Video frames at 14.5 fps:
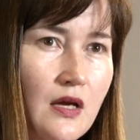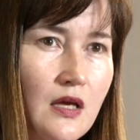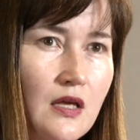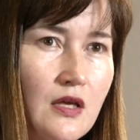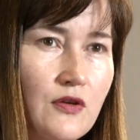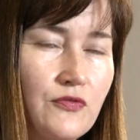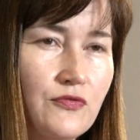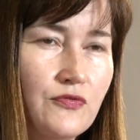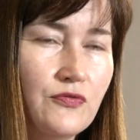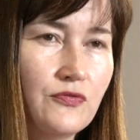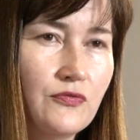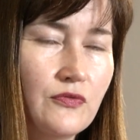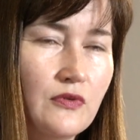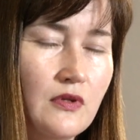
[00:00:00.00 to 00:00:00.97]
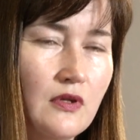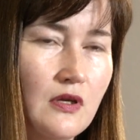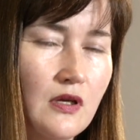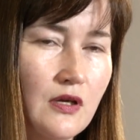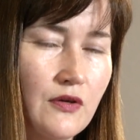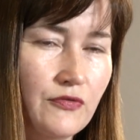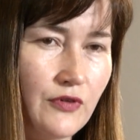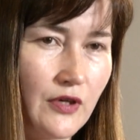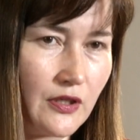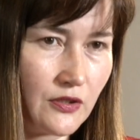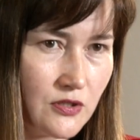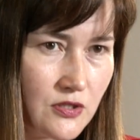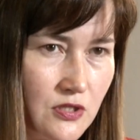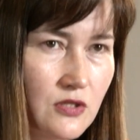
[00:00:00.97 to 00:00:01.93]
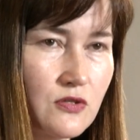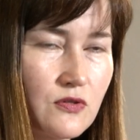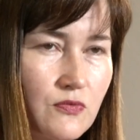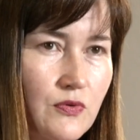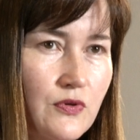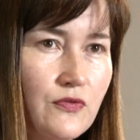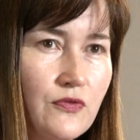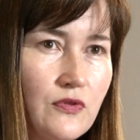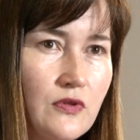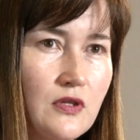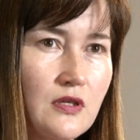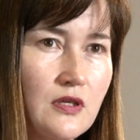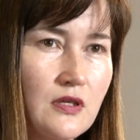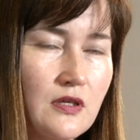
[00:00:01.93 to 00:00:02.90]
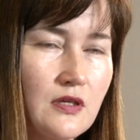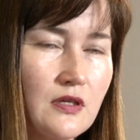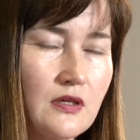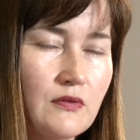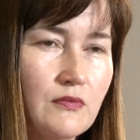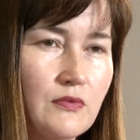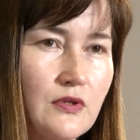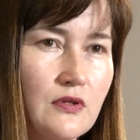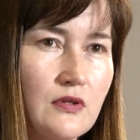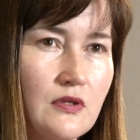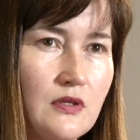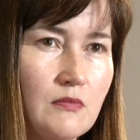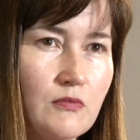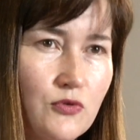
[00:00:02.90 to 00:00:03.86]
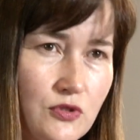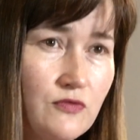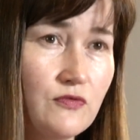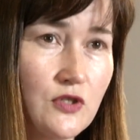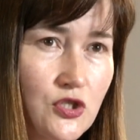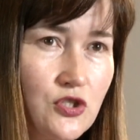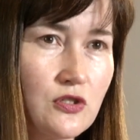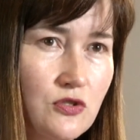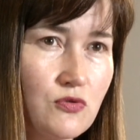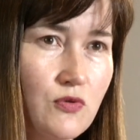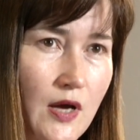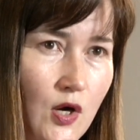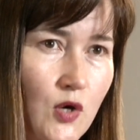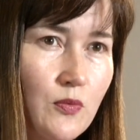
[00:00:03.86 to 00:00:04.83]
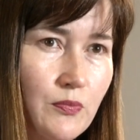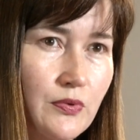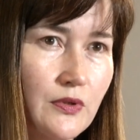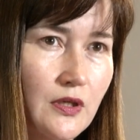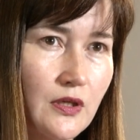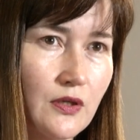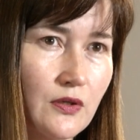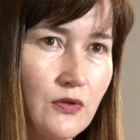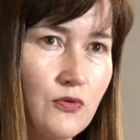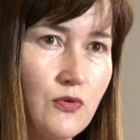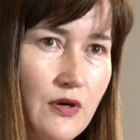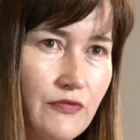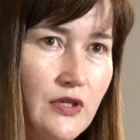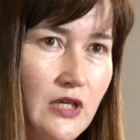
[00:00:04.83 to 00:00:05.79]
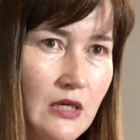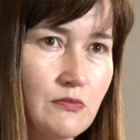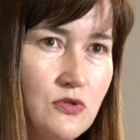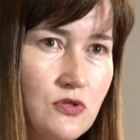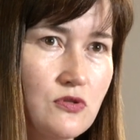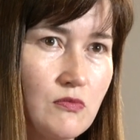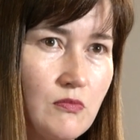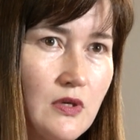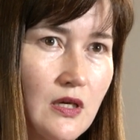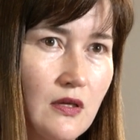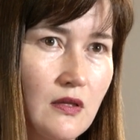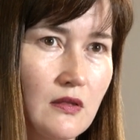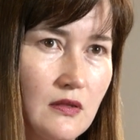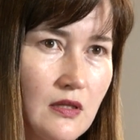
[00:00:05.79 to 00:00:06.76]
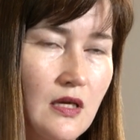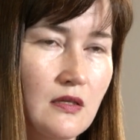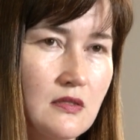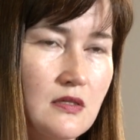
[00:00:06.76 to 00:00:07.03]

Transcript: if I continue with the motivation to help whoever comes to me, that